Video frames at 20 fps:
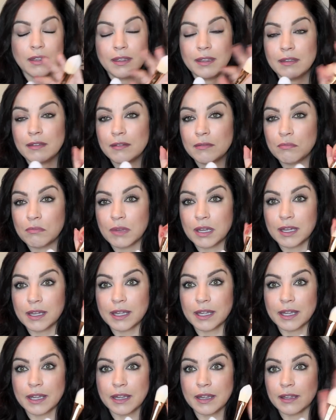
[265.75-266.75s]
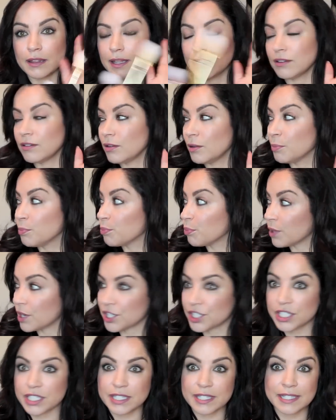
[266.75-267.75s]
in my little
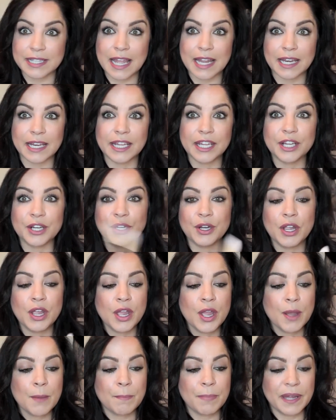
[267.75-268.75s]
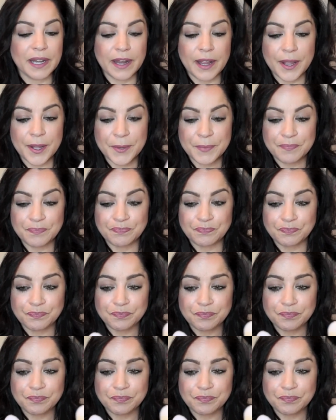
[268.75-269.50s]
brush set here. But I